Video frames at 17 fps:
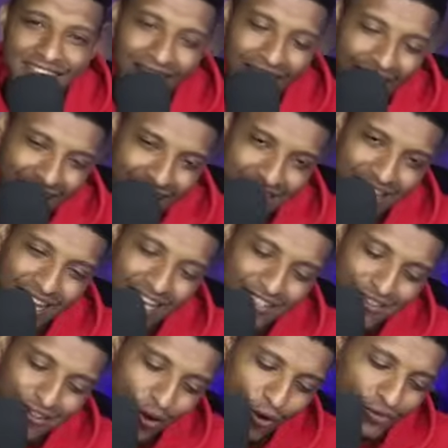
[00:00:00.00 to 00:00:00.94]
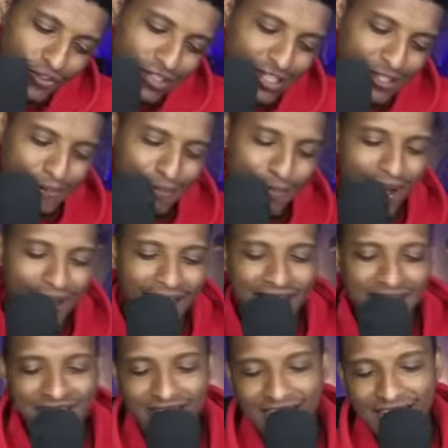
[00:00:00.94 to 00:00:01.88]
exasco exact score of this
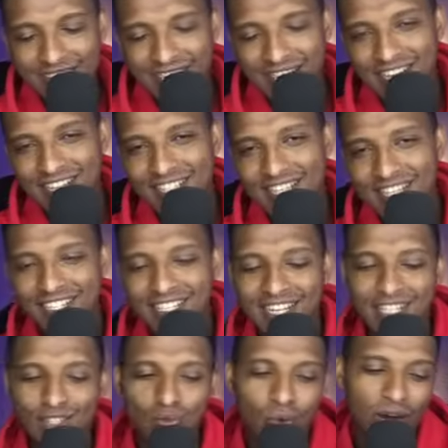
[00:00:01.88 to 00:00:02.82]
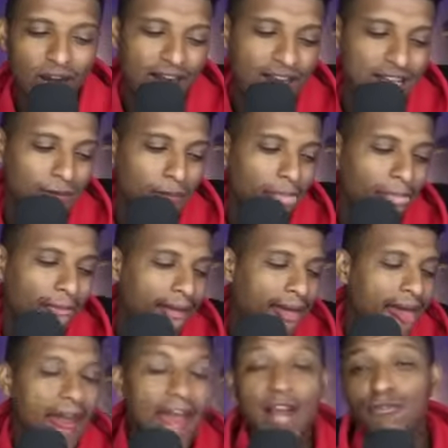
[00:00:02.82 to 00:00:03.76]
match. Yes, yes, yes, it is what it is.
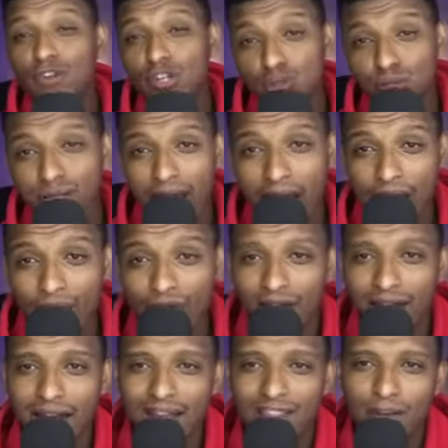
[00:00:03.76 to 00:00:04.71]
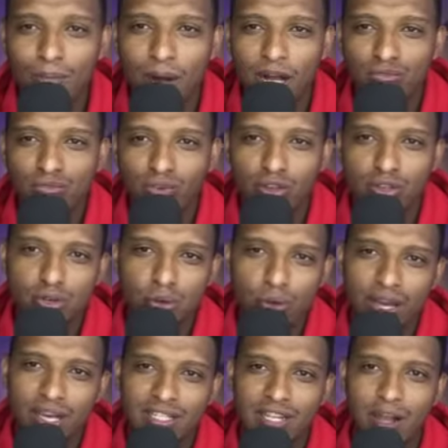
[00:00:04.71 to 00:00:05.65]
And for today, I have another match for you, so
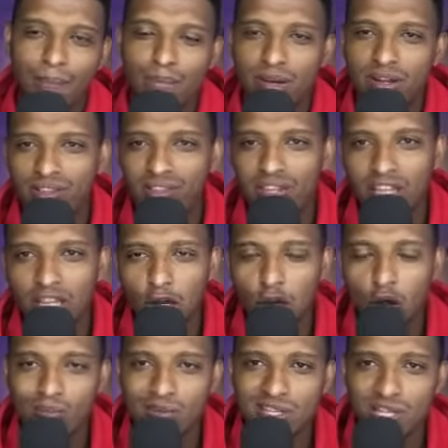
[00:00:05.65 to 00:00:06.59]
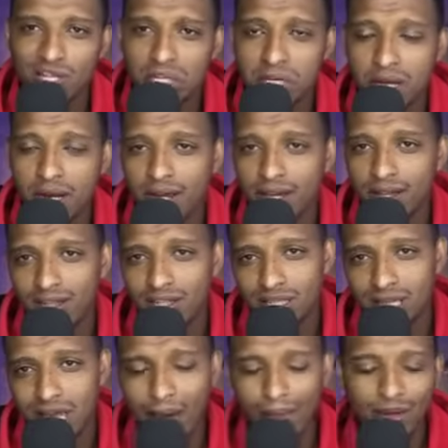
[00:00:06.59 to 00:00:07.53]
you guys can predict in the comment section. And this
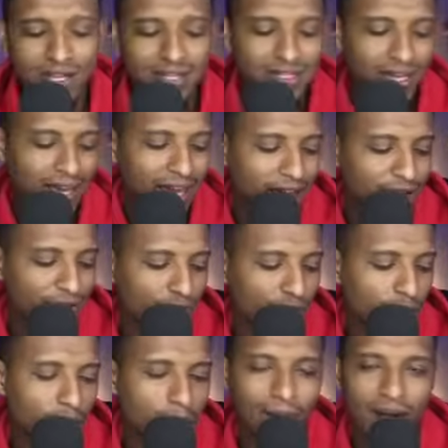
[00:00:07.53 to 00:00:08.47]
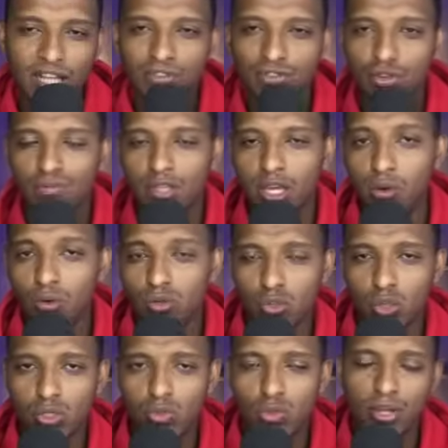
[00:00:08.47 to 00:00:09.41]
time, it is again from a match from the Euro
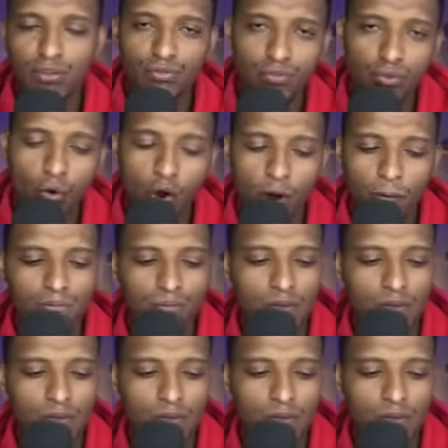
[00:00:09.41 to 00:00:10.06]
2024,